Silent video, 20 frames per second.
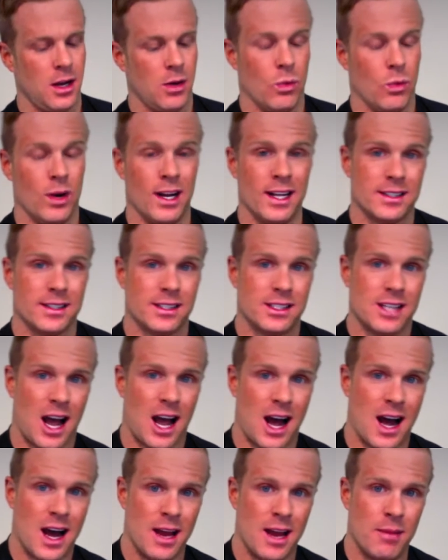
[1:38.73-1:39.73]
When it's
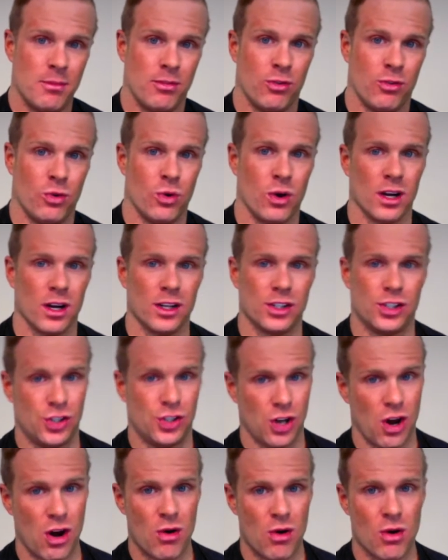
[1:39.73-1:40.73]
time for a
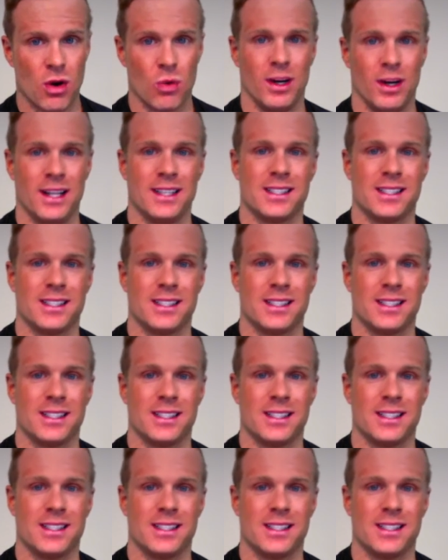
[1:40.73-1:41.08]
show or when